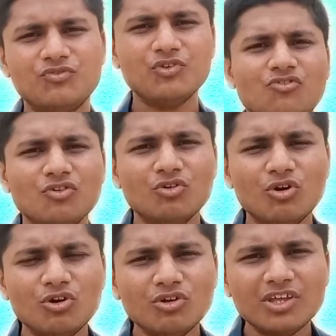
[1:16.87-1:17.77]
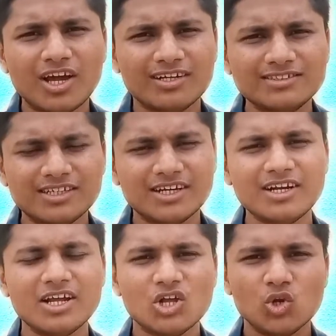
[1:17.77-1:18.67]
If you don't know the
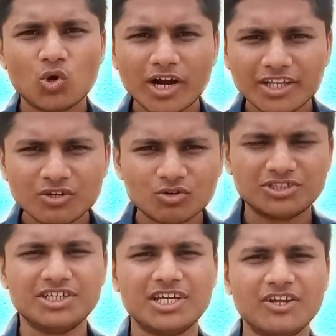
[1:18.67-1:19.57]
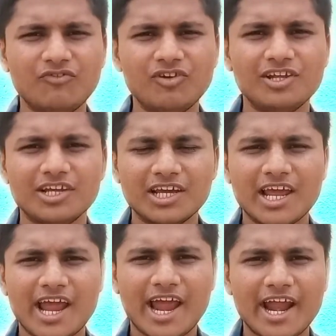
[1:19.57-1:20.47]
answer, look at the question carefully
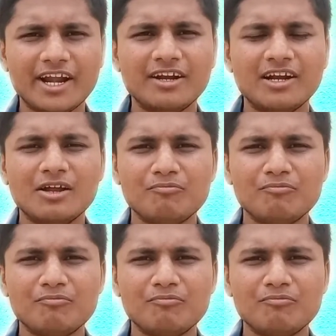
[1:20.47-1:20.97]
and